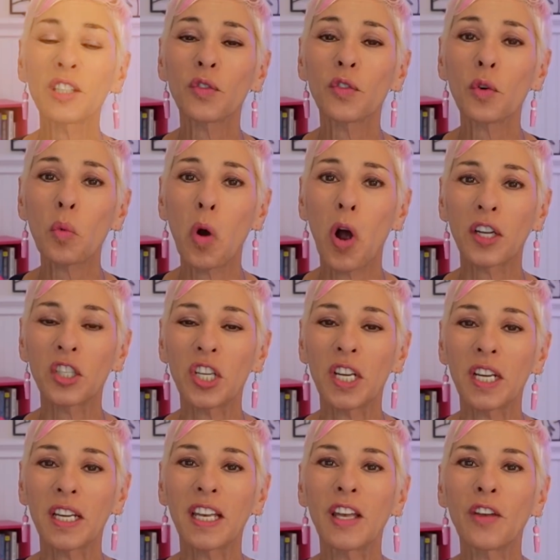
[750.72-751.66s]
for watching.
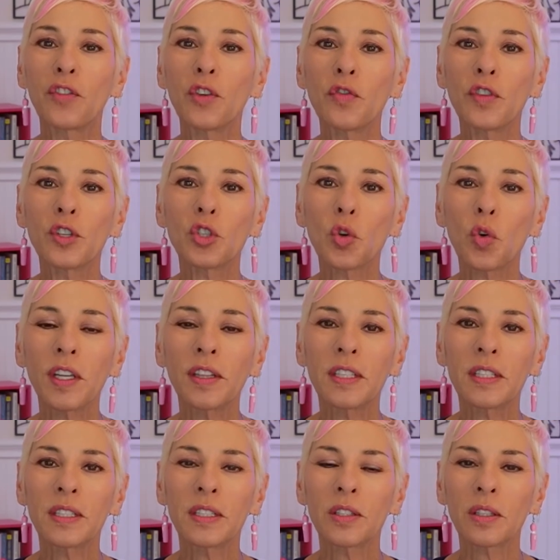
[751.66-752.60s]
If you've enjoyed
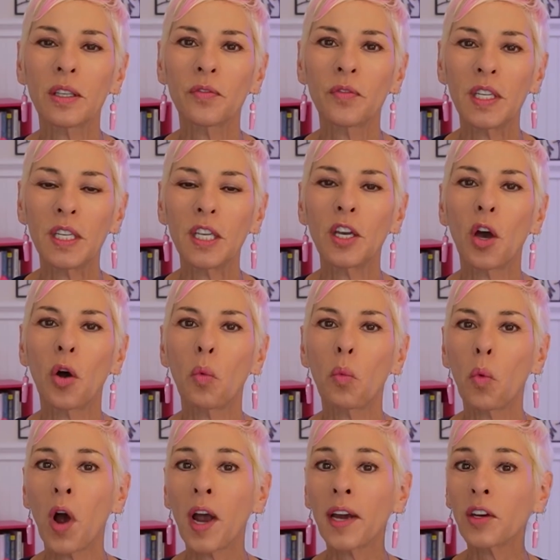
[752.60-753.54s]
this video, why
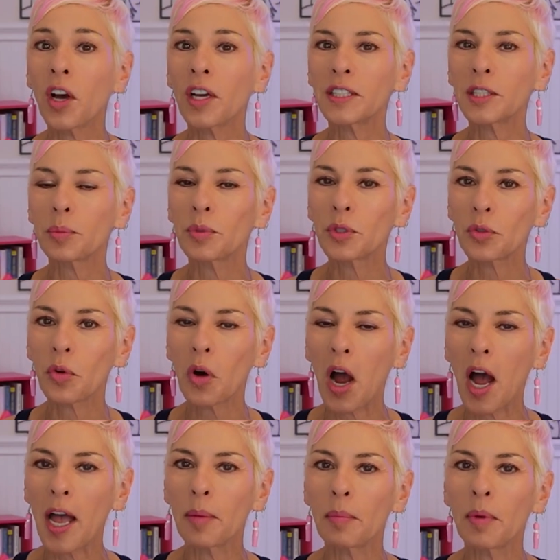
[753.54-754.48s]
not
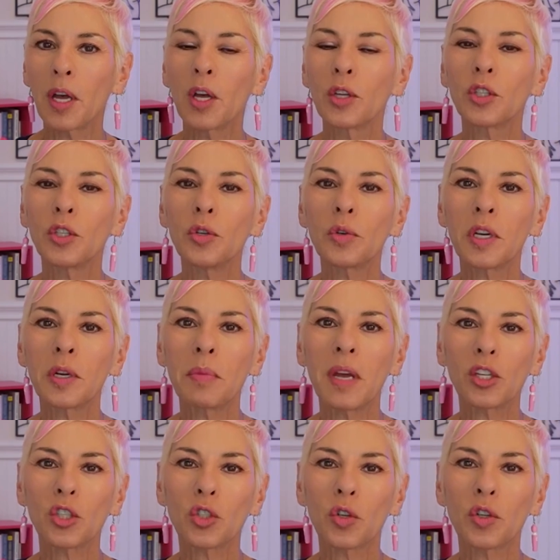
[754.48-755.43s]
subscribe so you can make
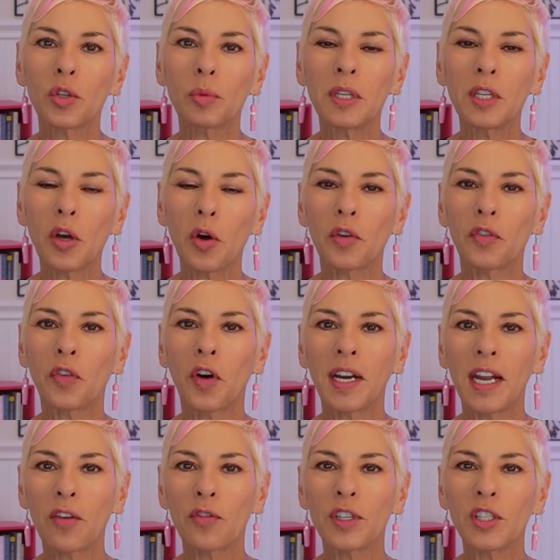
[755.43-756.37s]
sure to be notified
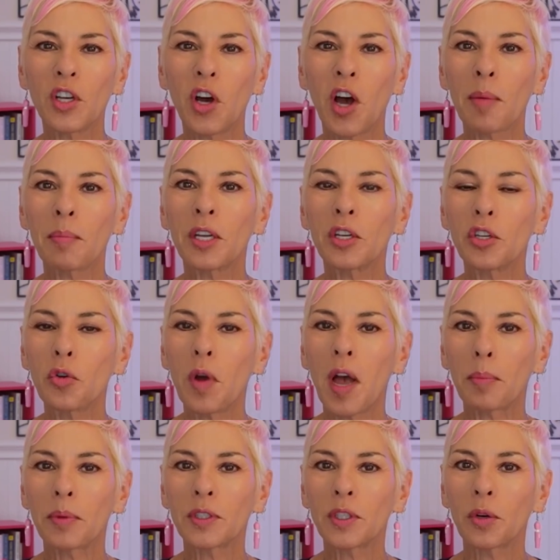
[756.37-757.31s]
every time a new
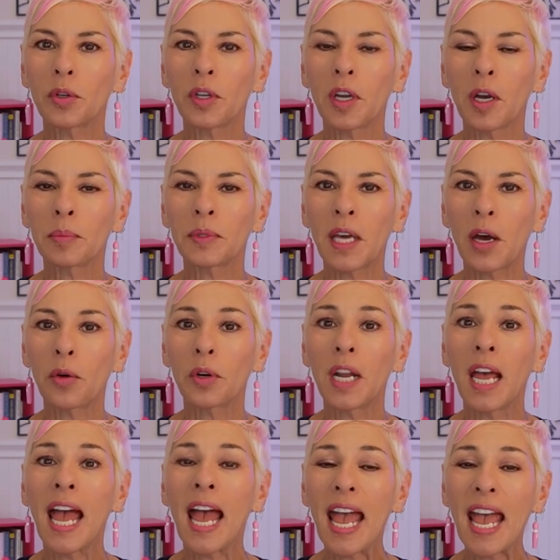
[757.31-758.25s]
episode comes out.
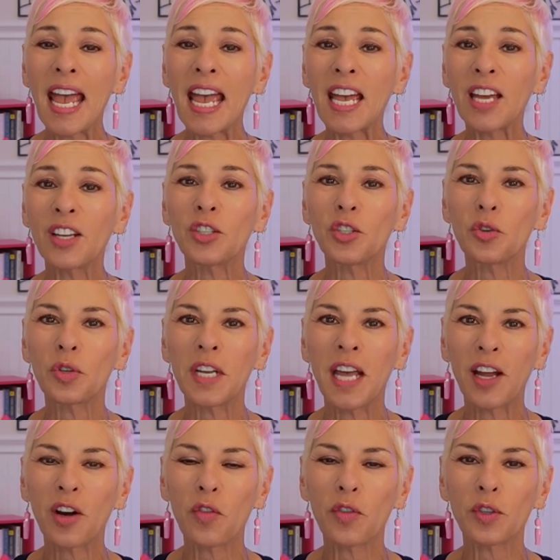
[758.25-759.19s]
And you can head
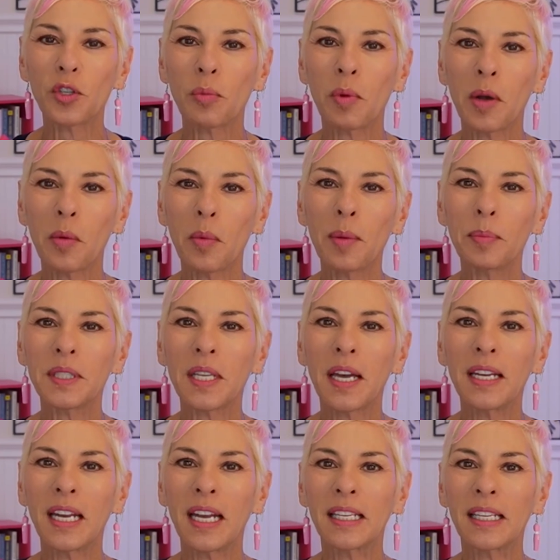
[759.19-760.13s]
over to my website
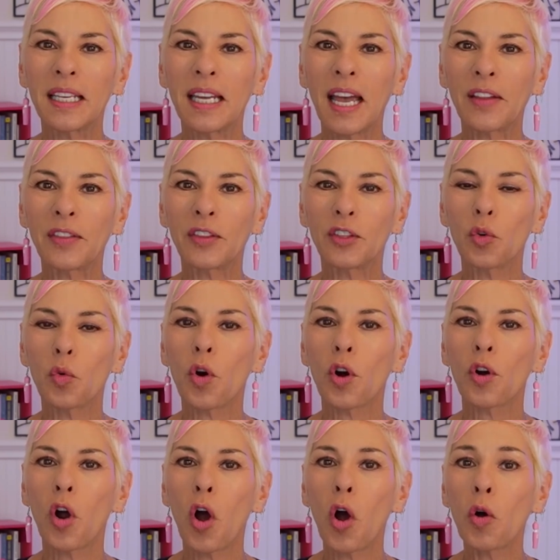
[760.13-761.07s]
and get your
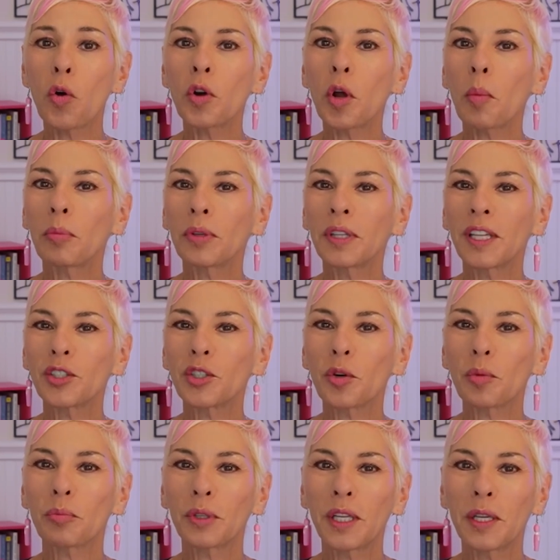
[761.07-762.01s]
own pleasure
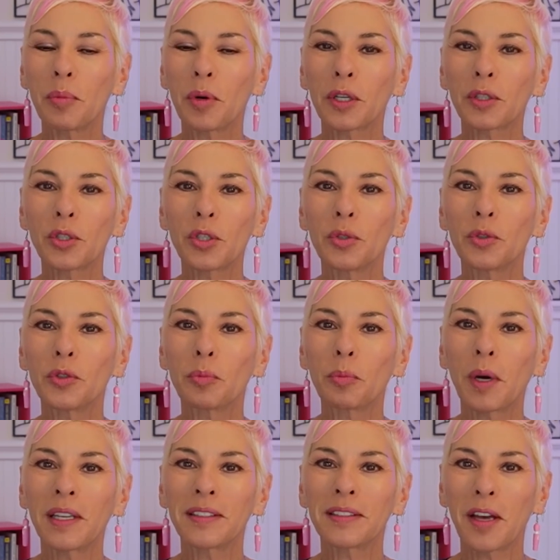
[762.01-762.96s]
playbook to
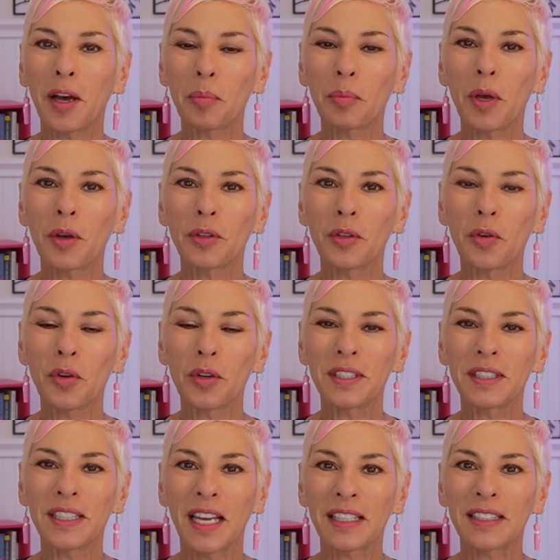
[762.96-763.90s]
spice up your
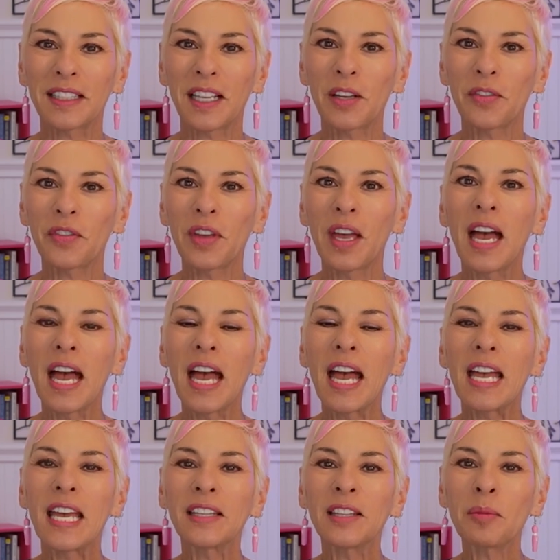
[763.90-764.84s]
sex life. In
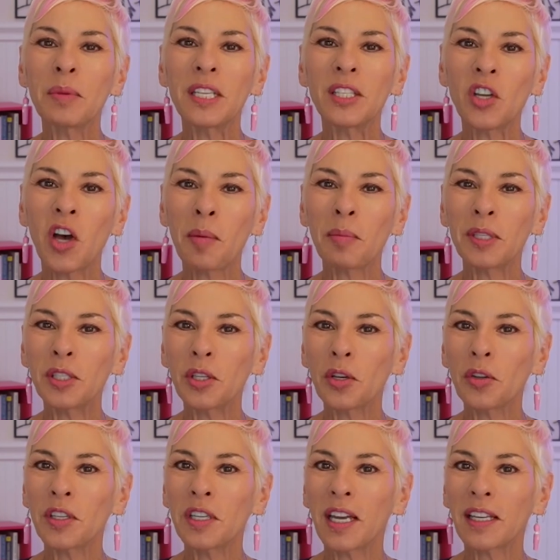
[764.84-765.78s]
the meantime, until the
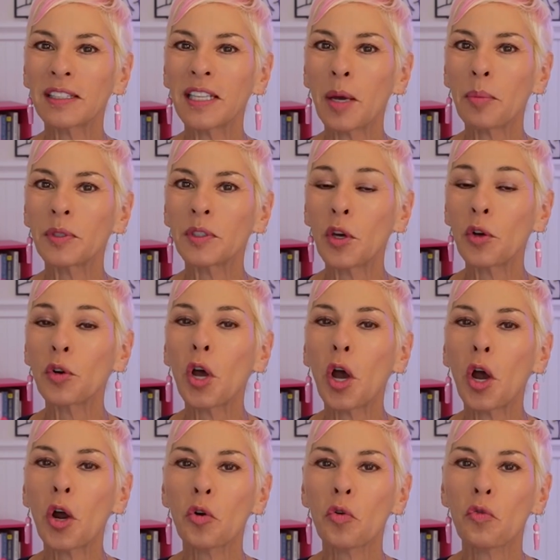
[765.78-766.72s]
next episode,
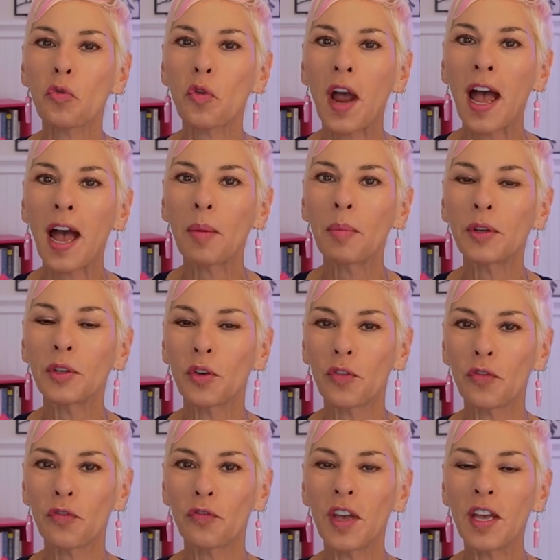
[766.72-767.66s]
grab your
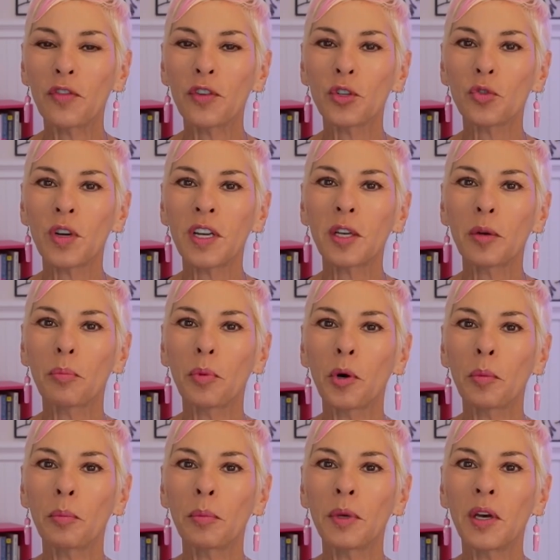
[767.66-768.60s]
favorite drink and put
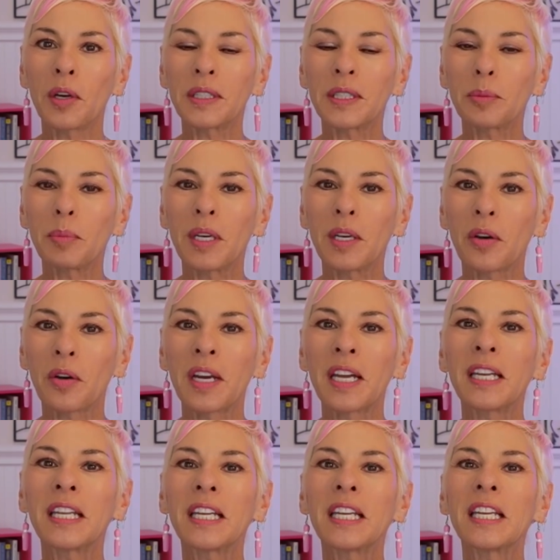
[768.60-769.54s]
me on speaker. It
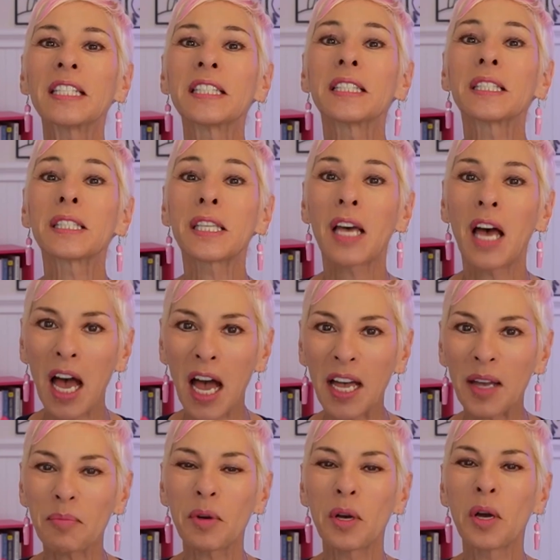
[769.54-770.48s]
is time
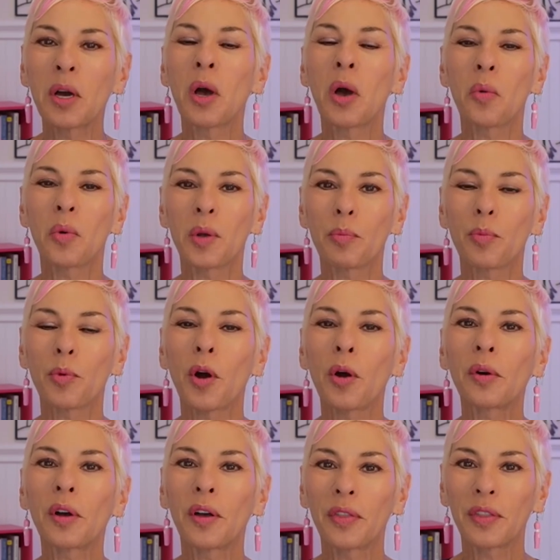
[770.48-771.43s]
we broke
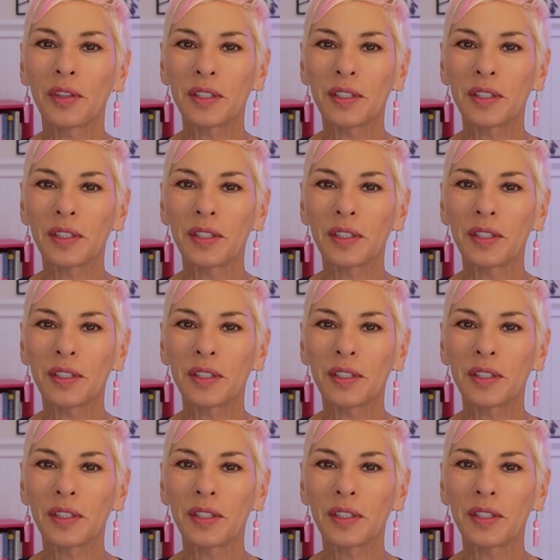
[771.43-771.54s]
the